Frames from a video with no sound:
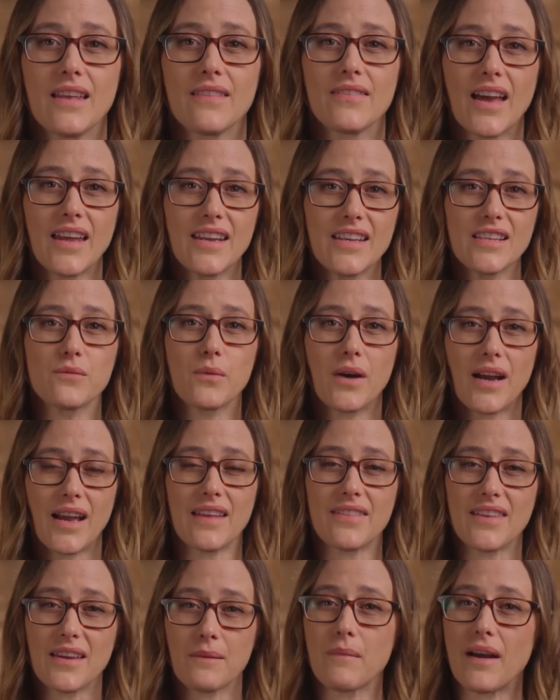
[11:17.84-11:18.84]
That is why
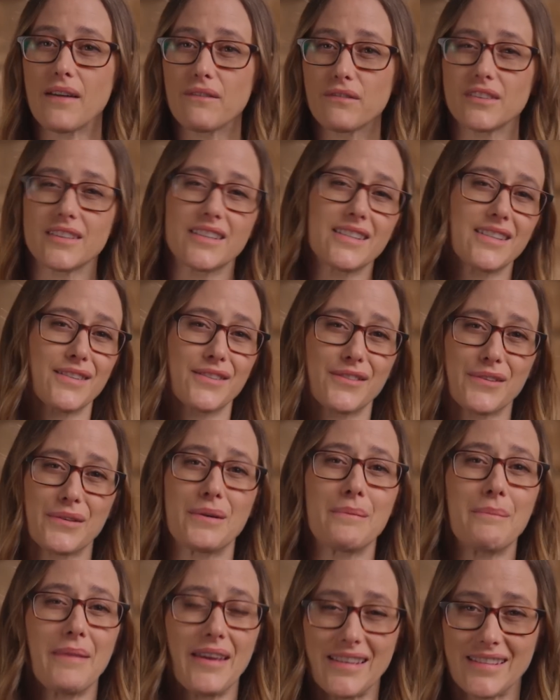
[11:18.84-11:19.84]
I think mindfulness is so
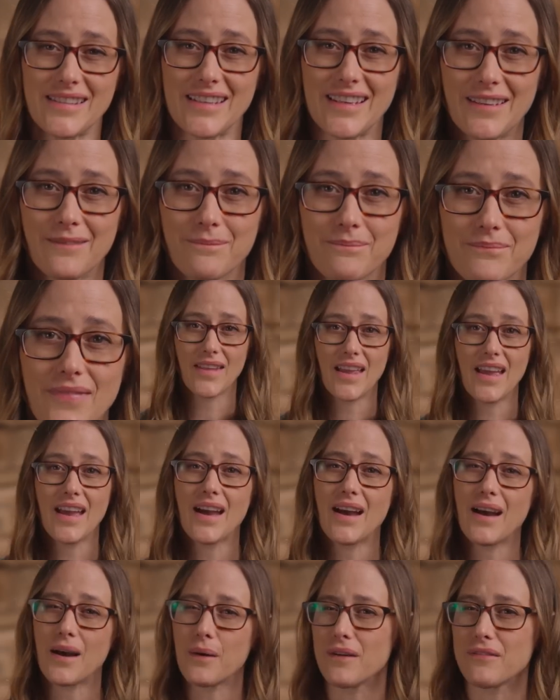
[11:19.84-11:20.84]
amazing.
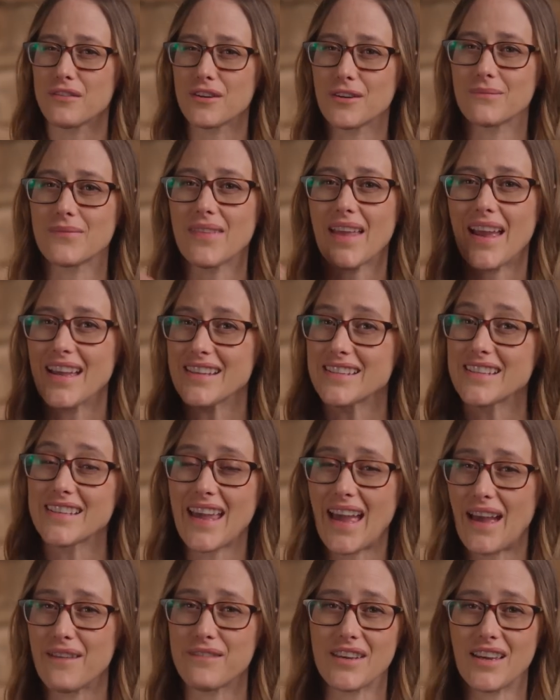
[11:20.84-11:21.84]
However, as a
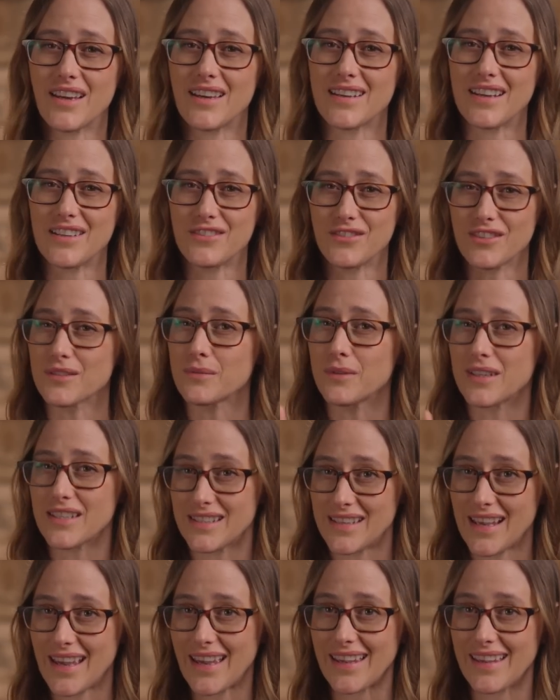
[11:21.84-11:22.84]
caveat, I just want to
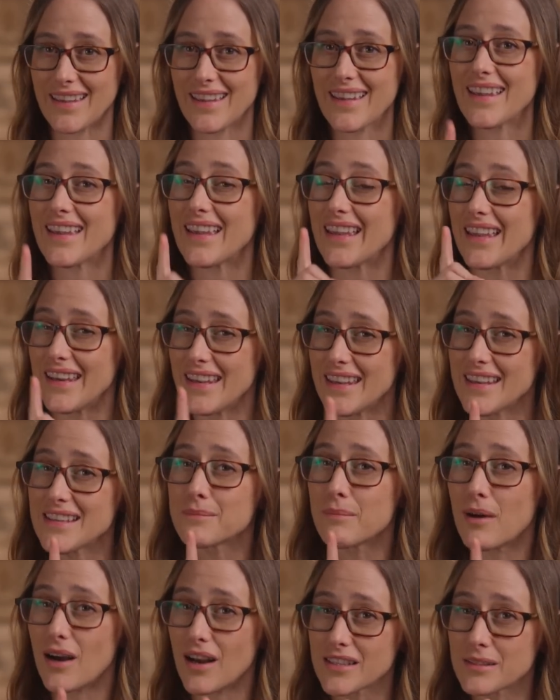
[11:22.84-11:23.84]
say it is
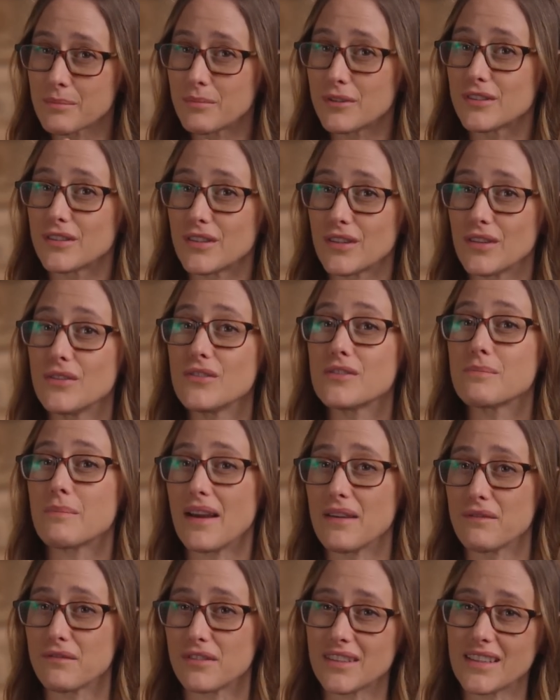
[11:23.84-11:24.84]
possible to use
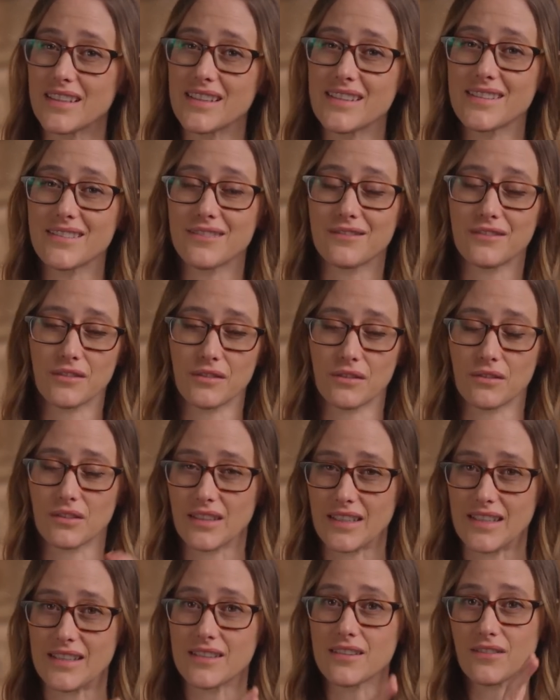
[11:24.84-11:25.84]
mindfulness, or
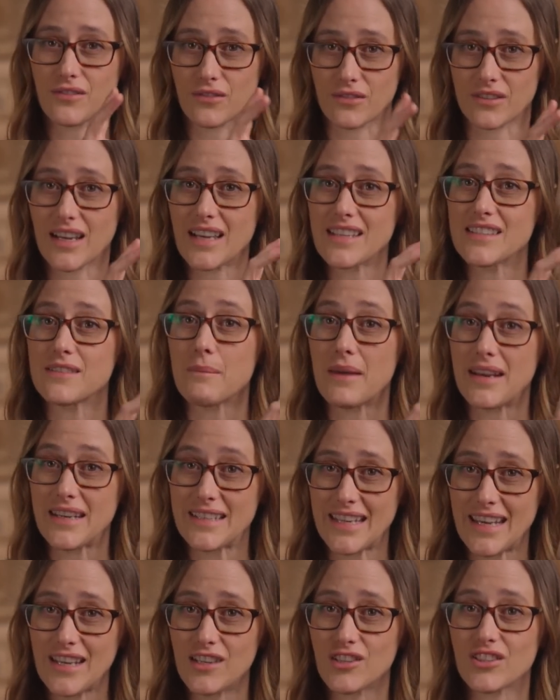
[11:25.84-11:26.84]
at least certain kinds of
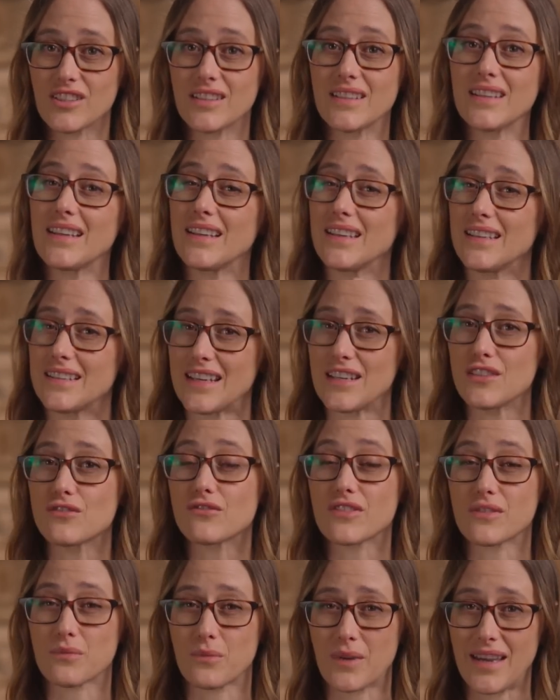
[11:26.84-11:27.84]
meditation, in a
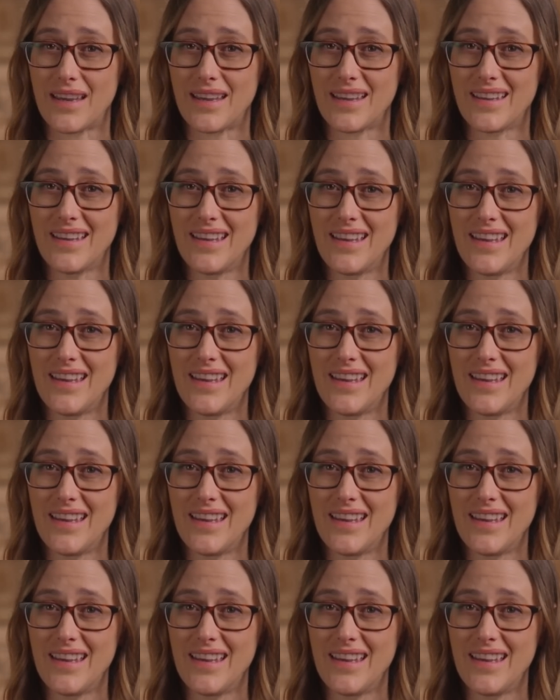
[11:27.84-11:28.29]
dangerous way.